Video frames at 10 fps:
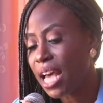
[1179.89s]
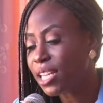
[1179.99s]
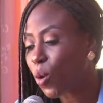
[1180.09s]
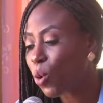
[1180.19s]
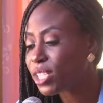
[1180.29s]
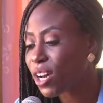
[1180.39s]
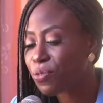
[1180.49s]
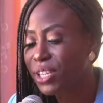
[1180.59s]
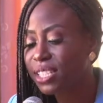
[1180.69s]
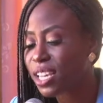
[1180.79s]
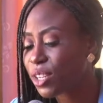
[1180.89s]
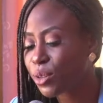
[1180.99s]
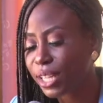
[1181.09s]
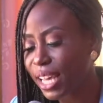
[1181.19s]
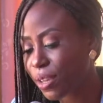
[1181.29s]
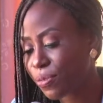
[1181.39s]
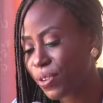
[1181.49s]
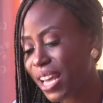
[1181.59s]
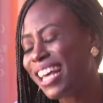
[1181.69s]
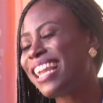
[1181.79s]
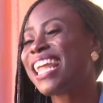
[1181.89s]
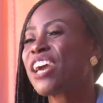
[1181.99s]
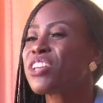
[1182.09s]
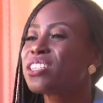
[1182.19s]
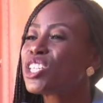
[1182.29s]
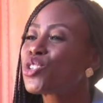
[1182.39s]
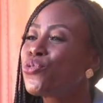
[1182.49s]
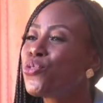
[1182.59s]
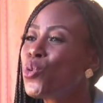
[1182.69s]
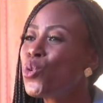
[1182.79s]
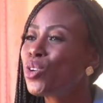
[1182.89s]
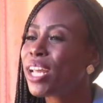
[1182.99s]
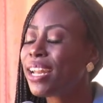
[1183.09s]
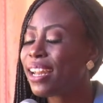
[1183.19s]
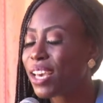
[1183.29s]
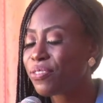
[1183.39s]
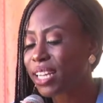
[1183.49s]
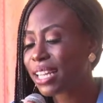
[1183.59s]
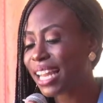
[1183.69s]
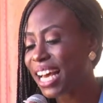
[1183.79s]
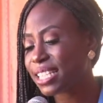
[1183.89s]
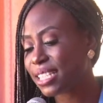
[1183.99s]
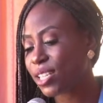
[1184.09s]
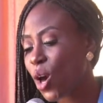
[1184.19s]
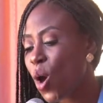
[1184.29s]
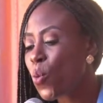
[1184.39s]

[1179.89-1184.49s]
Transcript: the water of eternal life life that is full and life that lasts.